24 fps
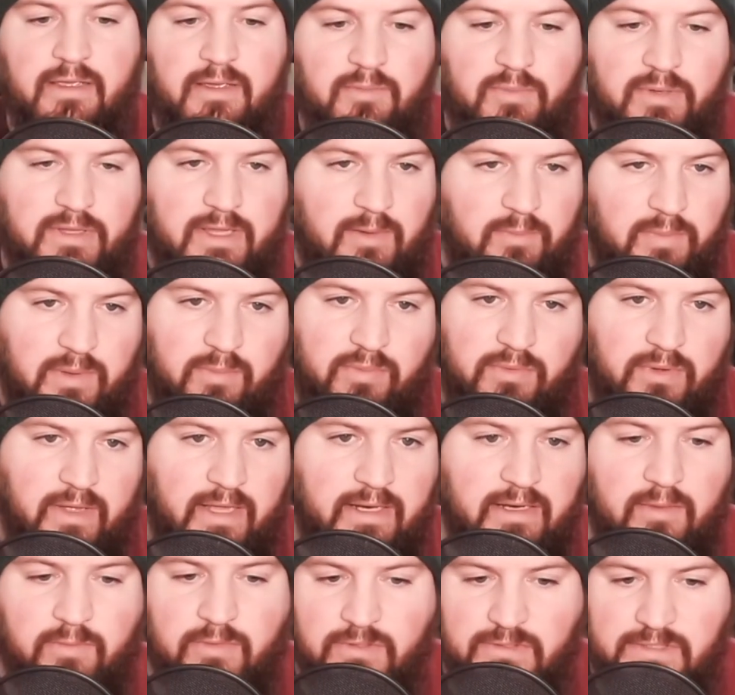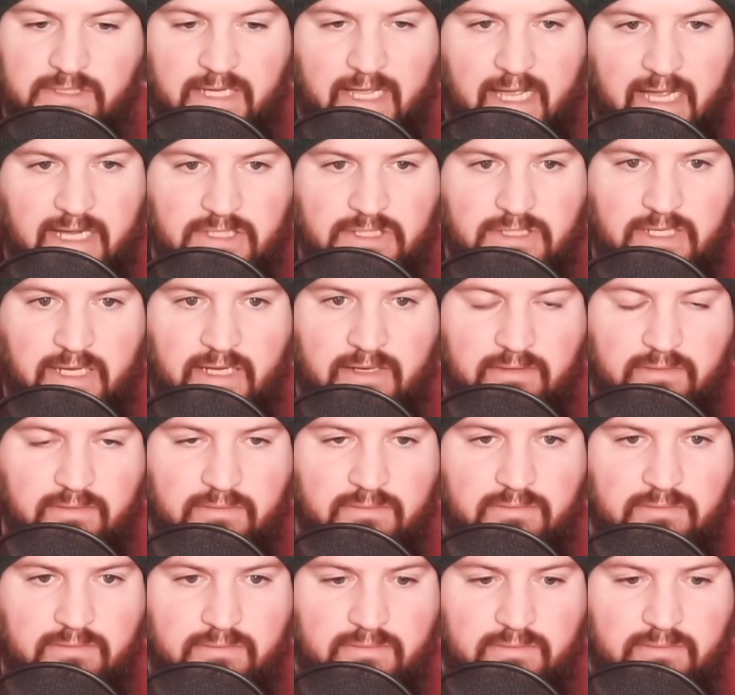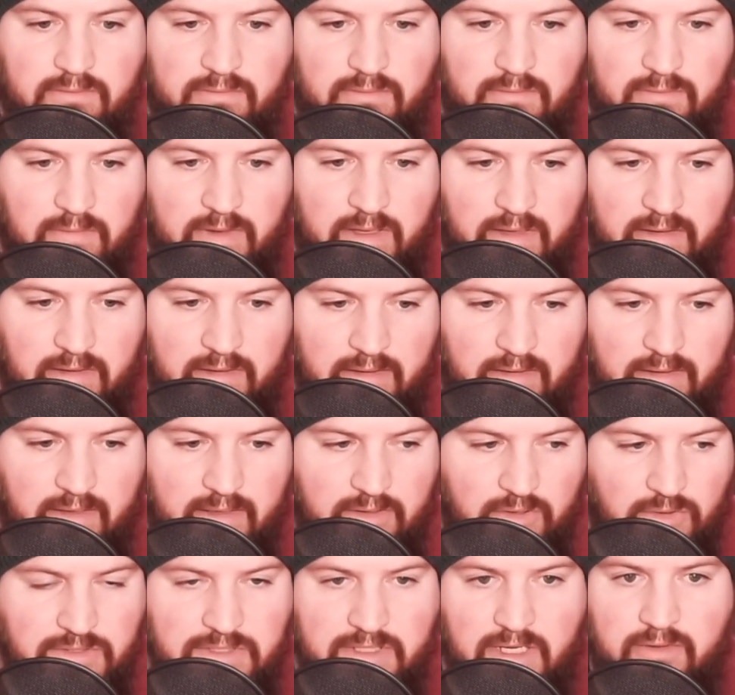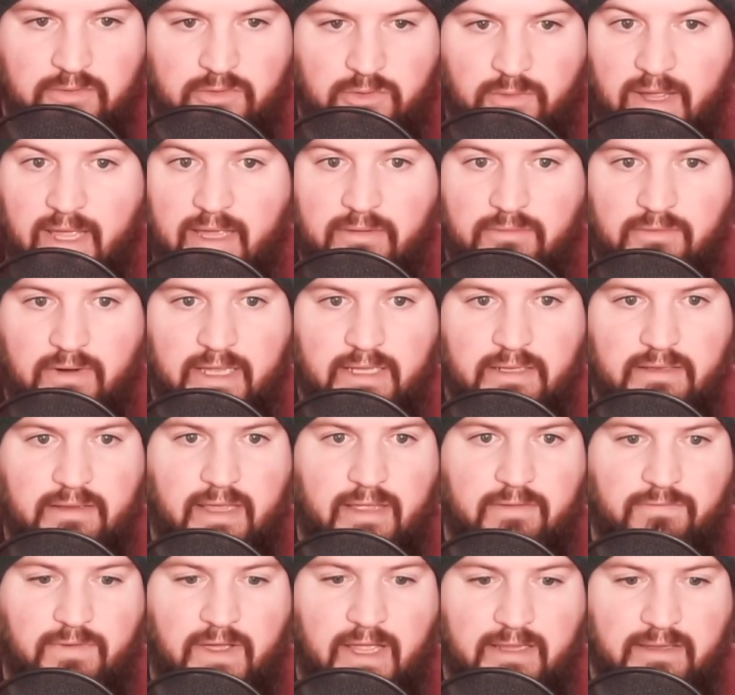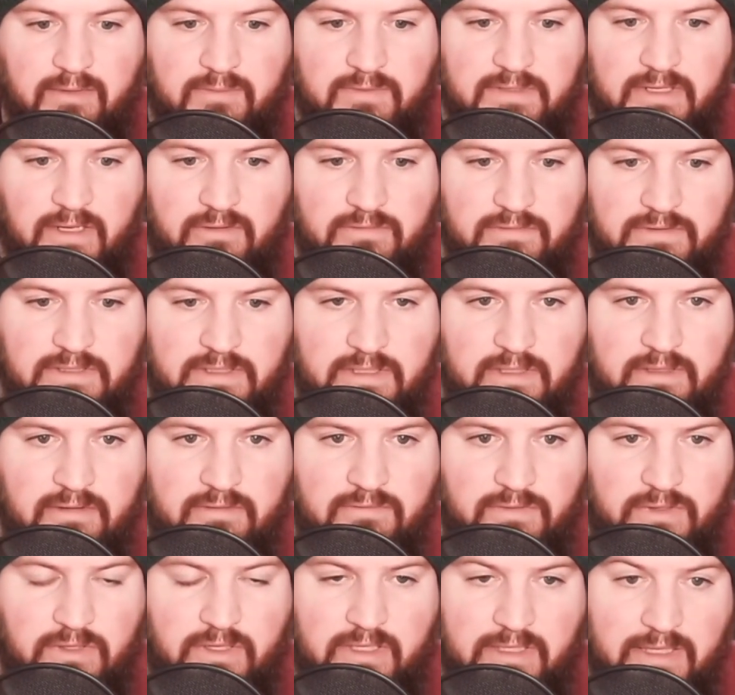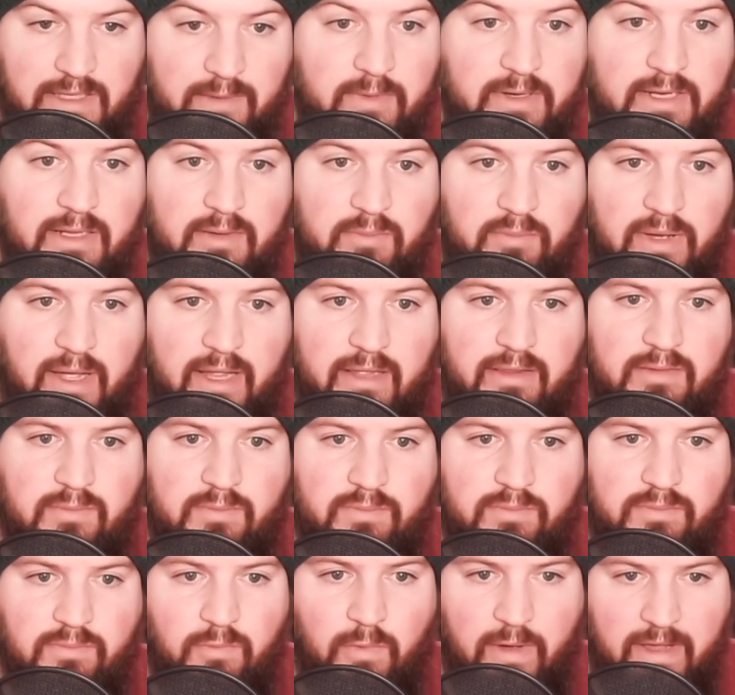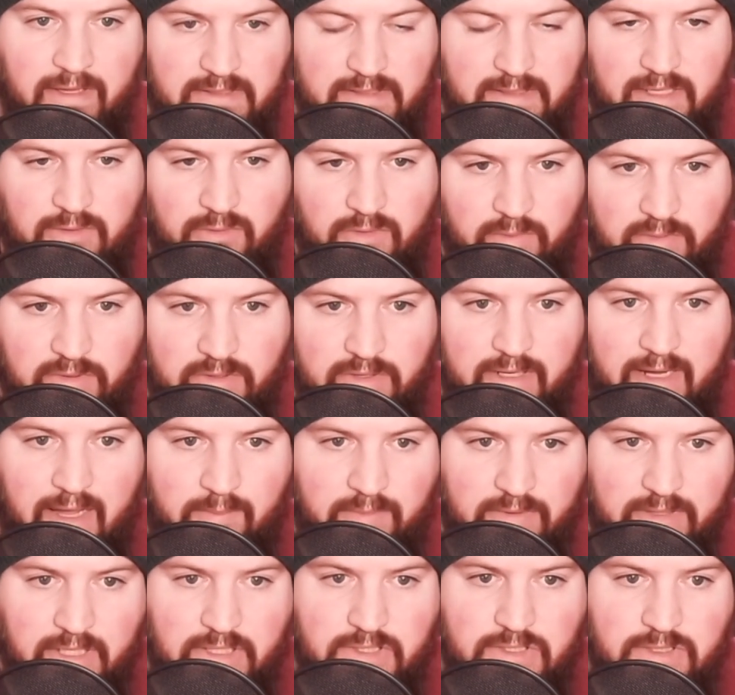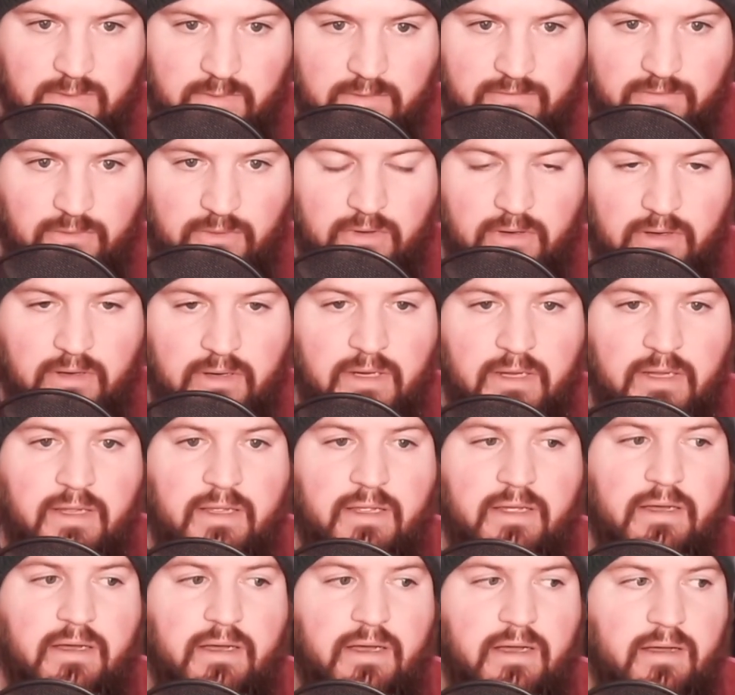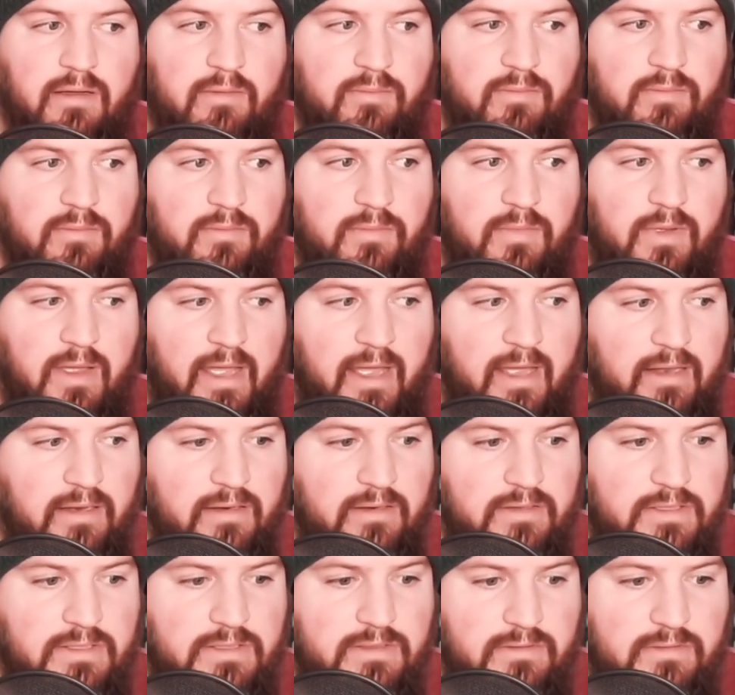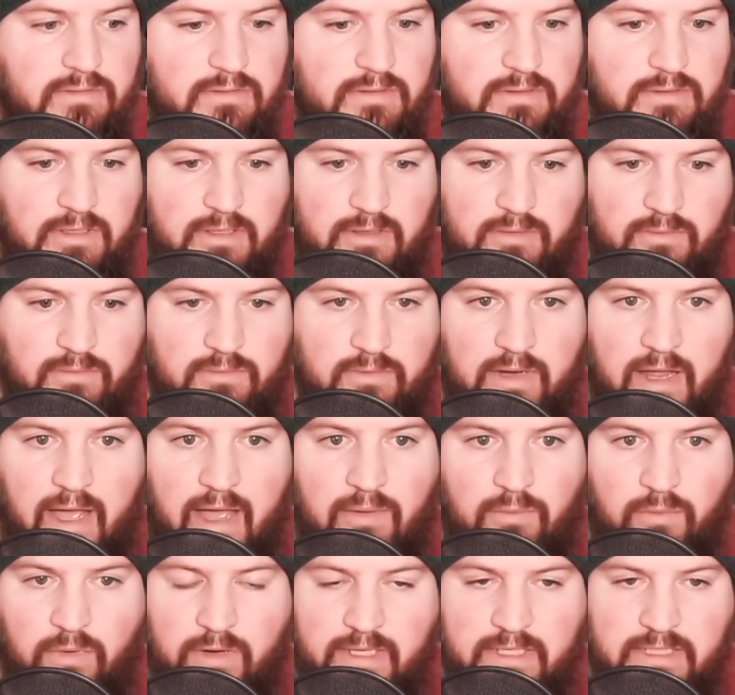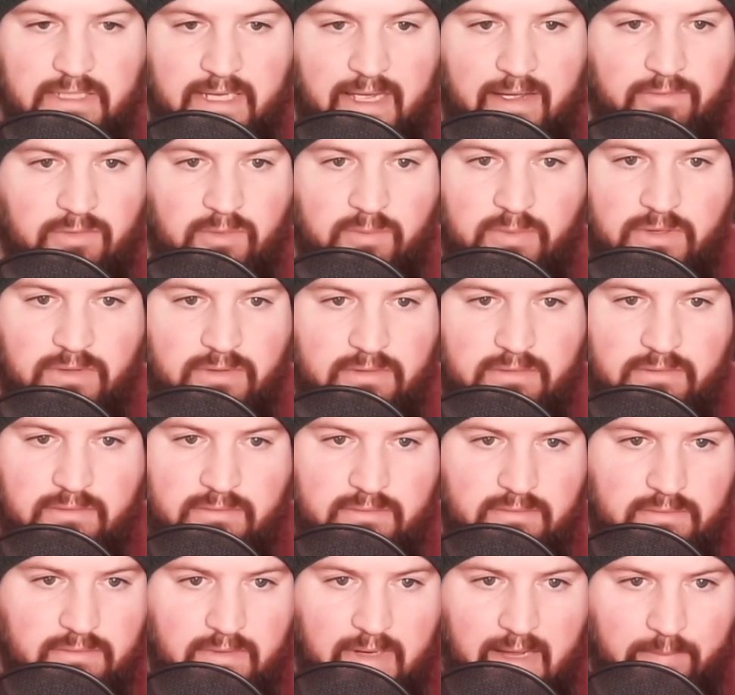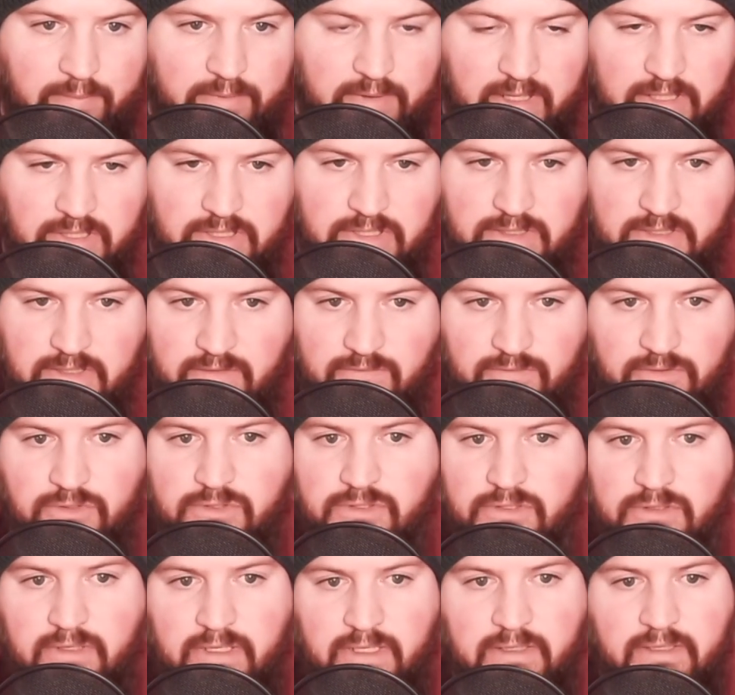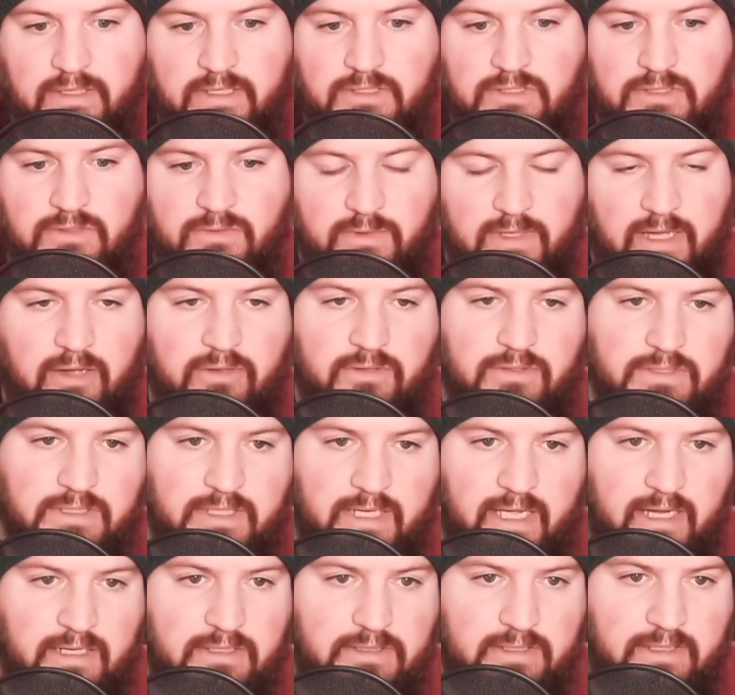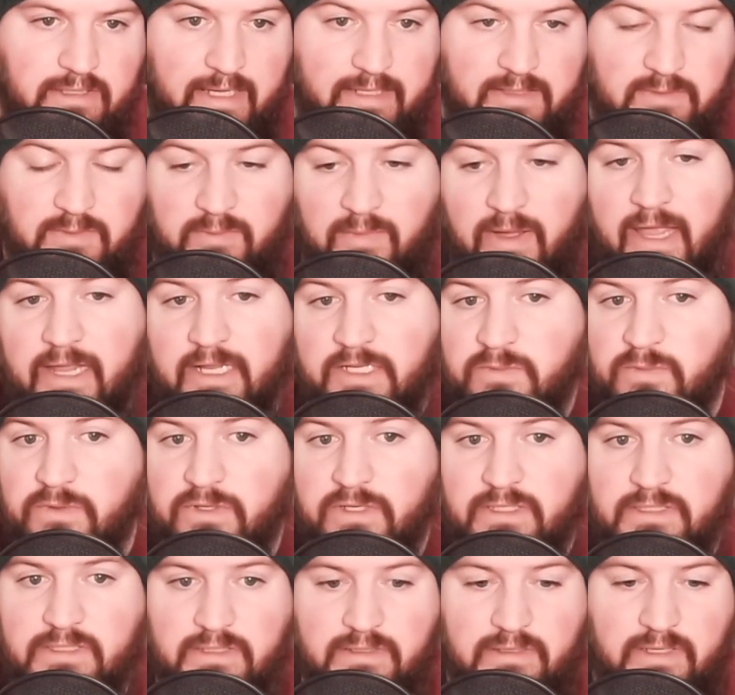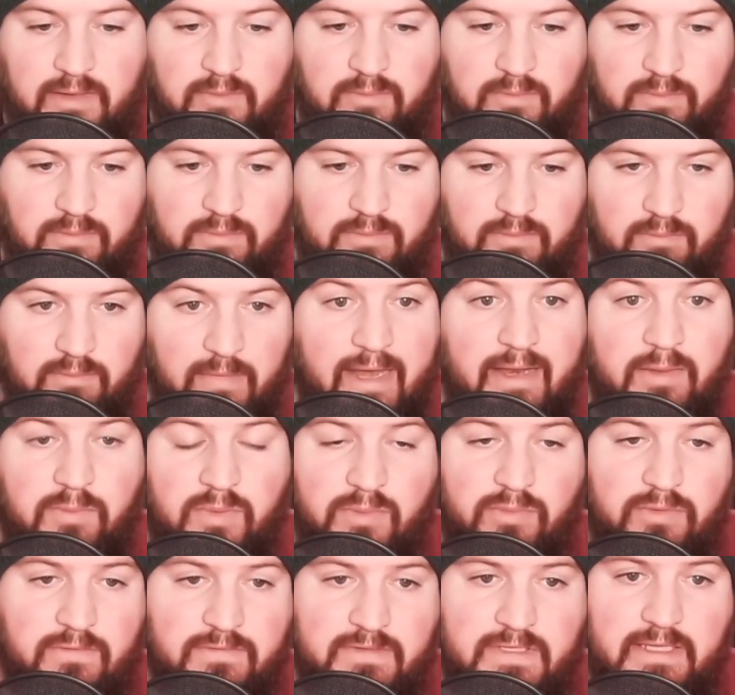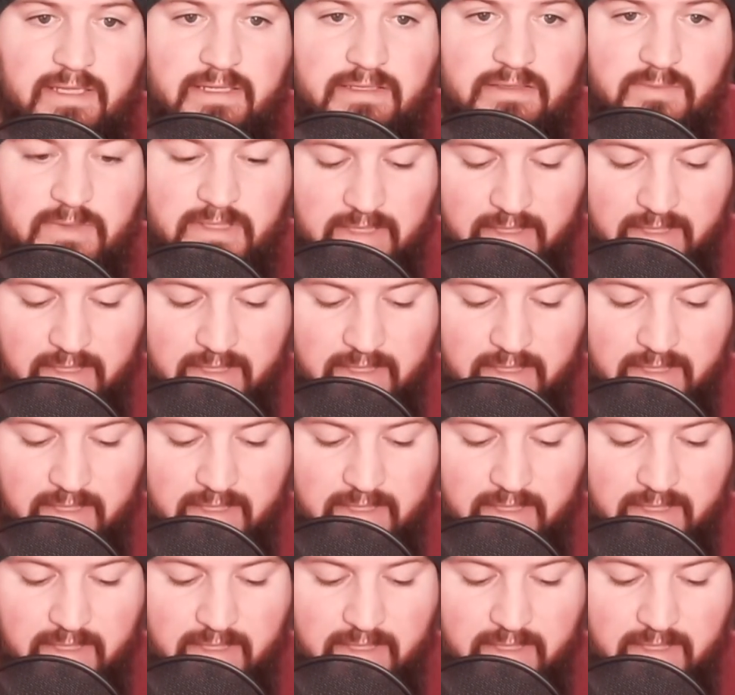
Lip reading: But then people end up using Ash and it goes the other way, right? They find themselves feeling limited by the ways that they were building applications before, and not wanting to ever build applications in the future in Elixir without using Ash. And that's been my experience, and many people have said that to me.